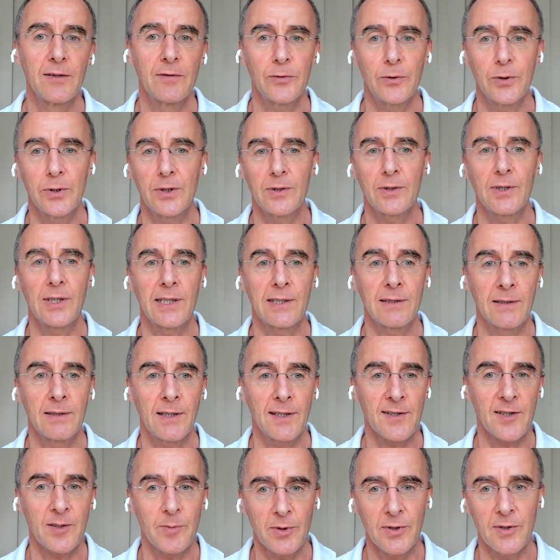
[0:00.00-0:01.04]
for your
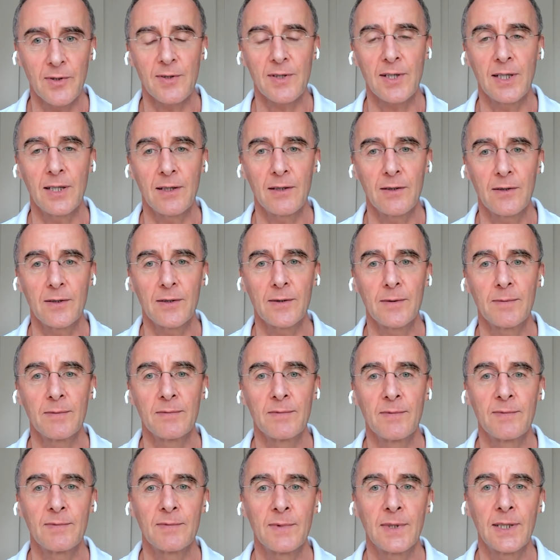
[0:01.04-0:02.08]
customers and your
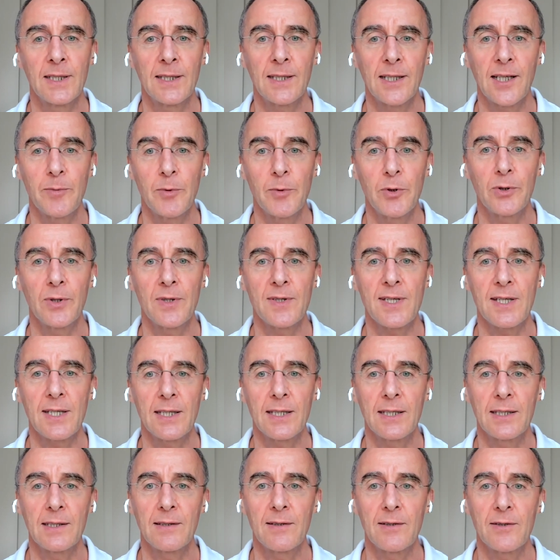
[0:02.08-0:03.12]
uh,
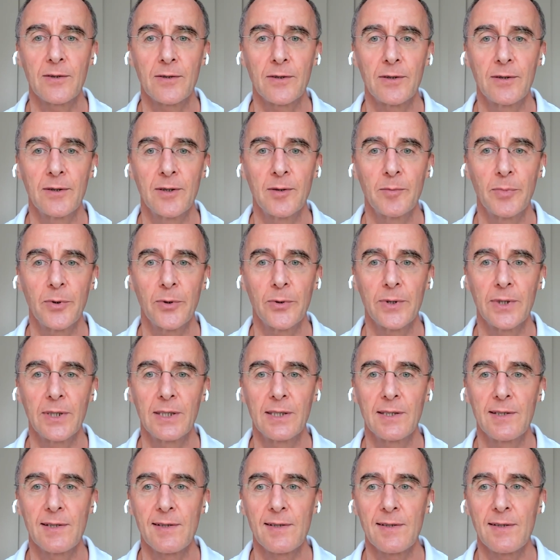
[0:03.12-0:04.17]
community and your
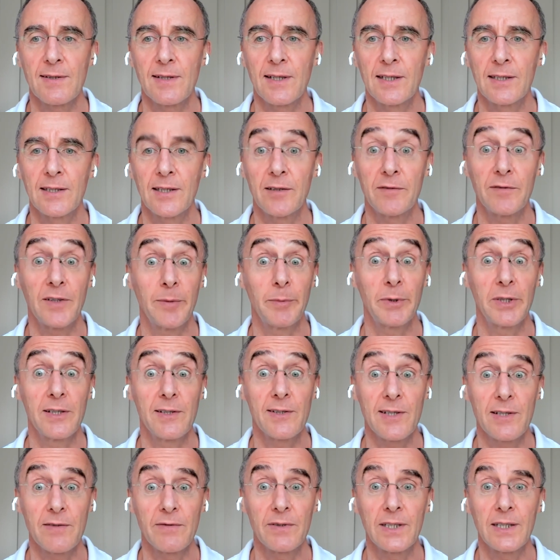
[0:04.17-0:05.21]
employees and their
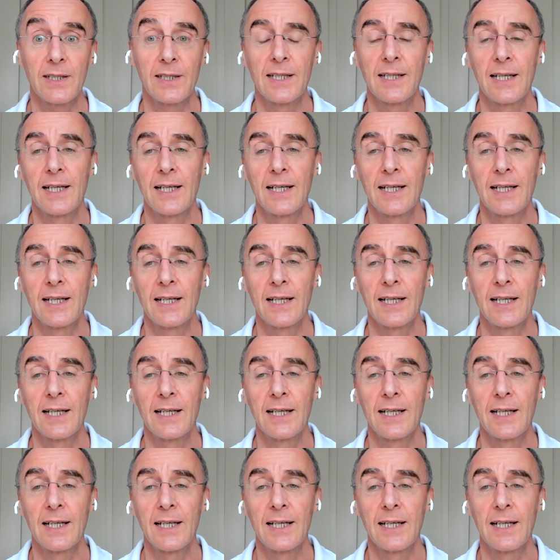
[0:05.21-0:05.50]
families, even.